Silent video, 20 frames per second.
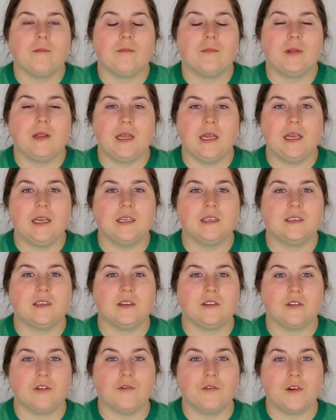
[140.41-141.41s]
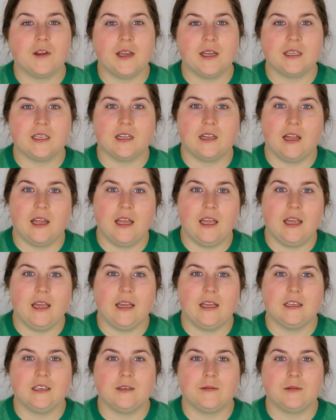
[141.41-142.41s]
Please don't forget to like
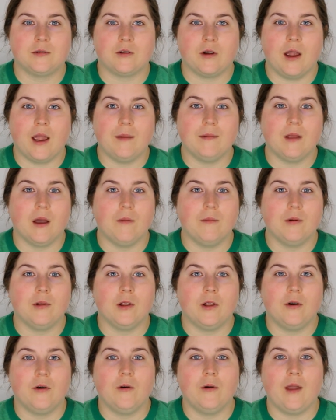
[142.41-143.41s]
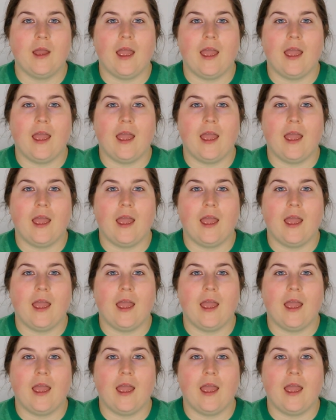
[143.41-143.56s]
and subscribe down below,